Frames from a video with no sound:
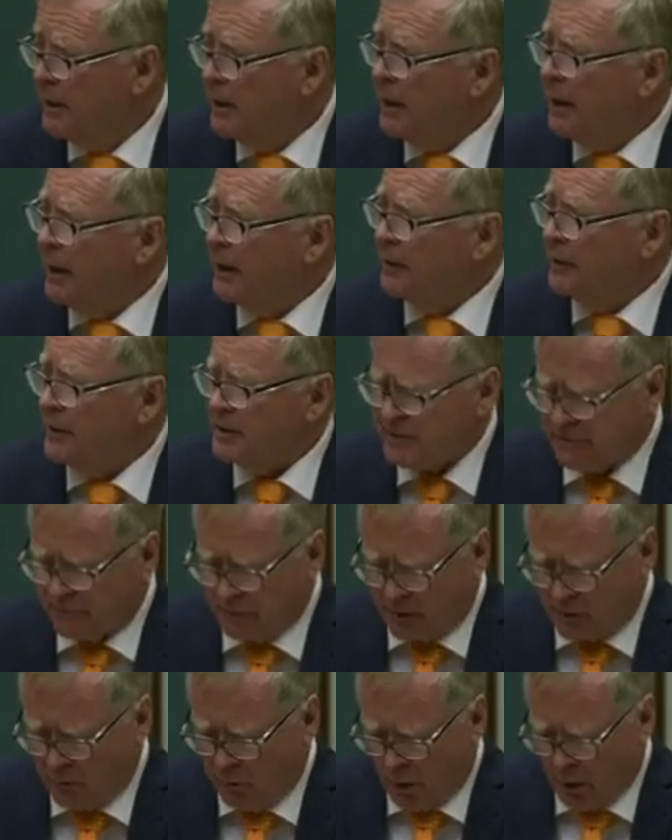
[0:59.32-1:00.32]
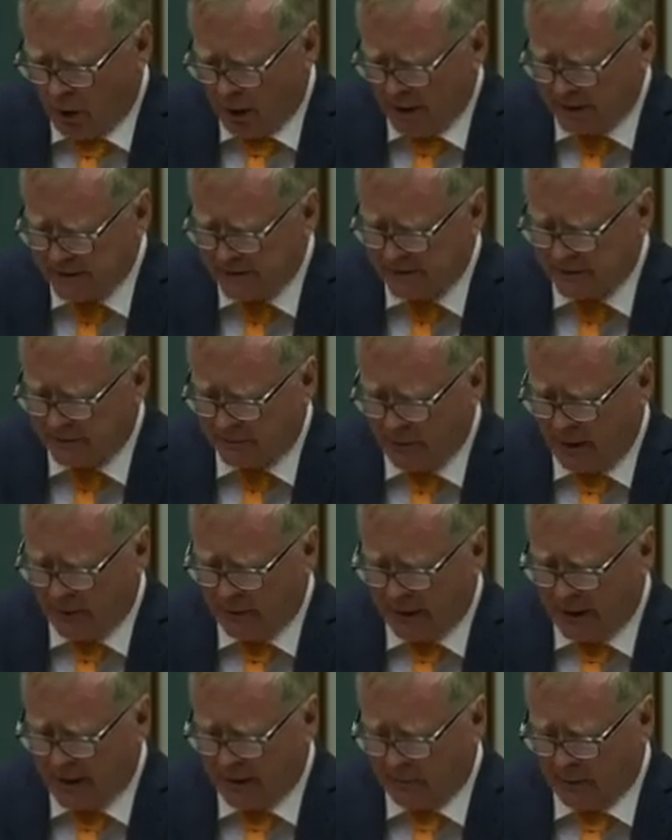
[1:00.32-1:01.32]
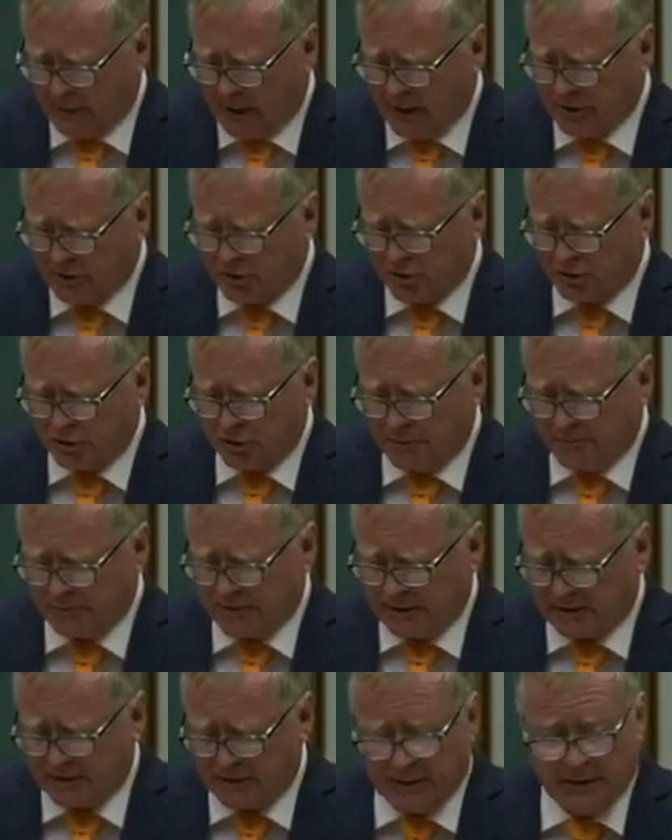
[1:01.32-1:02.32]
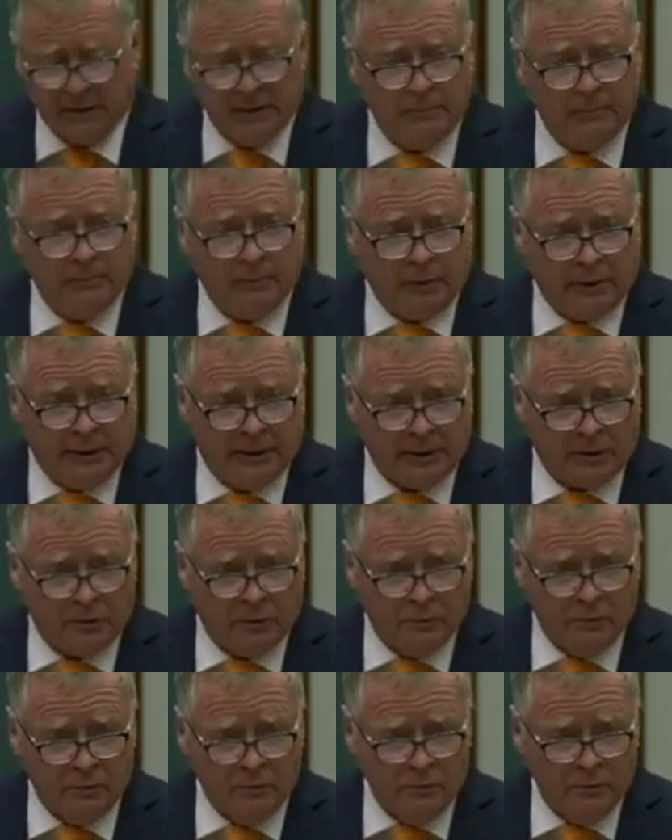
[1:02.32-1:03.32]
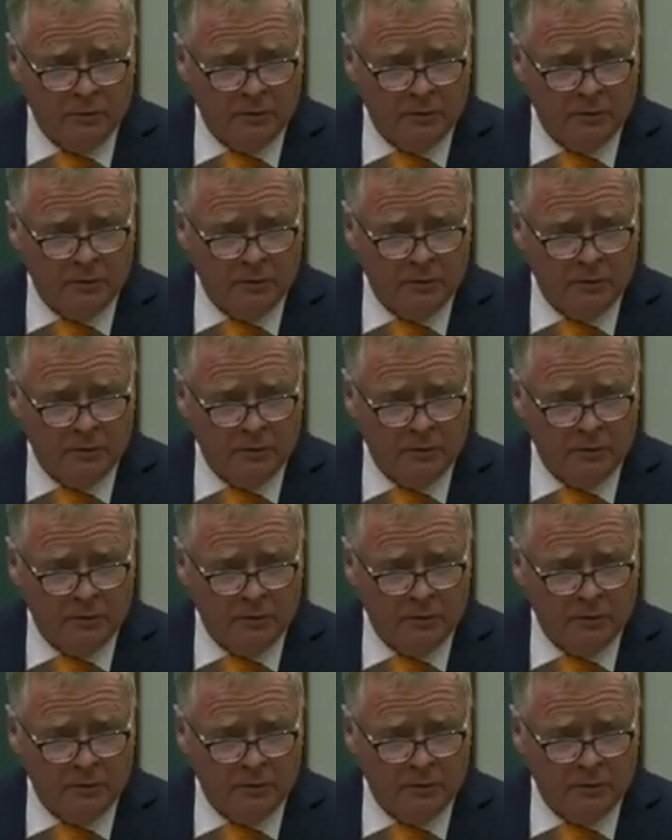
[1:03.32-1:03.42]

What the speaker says: And this requires growing our relationships at the political,